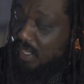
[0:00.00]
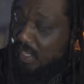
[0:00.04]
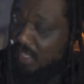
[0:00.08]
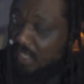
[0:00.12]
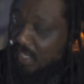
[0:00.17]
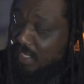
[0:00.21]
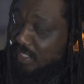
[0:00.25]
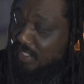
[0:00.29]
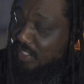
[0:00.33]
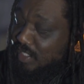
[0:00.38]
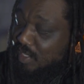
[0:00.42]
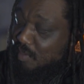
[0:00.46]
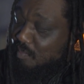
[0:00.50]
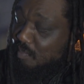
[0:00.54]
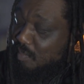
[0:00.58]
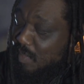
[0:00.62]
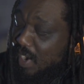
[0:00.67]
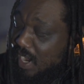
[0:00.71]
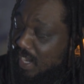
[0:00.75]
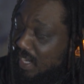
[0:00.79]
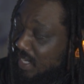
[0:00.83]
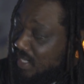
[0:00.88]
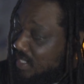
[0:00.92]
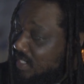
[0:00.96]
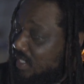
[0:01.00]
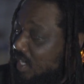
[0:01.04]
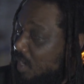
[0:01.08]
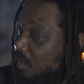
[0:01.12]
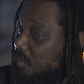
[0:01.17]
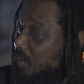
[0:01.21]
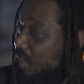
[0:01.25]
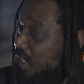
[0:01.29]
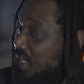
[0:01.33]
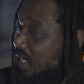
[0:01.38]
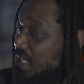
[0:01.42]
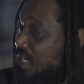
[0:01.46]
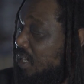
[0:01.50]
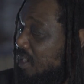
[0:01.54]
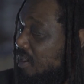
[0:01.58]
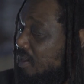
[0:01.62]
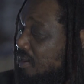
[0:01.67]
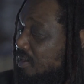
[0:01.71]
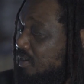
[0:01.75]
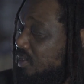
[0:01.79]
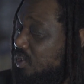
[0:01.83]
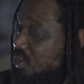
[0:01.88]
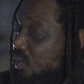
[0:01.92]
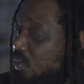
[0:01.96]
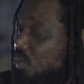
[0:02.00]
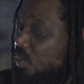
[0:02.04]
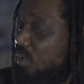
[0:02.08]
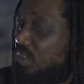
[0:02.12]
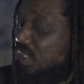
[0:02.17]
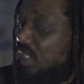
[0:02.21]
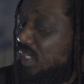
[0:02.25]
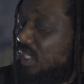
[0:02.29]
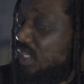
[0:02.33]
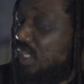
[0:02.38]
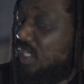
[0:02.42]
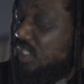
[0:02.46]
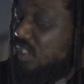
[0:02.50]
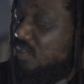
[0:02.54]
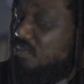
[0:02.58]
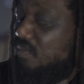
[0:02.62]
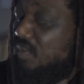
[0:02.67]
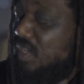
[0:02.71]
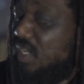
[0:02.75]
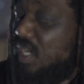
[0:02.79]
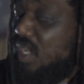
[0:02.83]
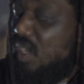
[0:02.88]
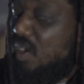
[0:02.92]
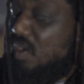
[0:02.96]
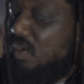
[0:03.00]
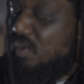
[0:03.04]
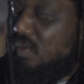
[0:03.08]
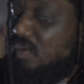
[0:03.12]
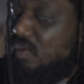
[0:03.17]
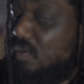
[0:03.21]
it's symbolic, so we're here shooting this video,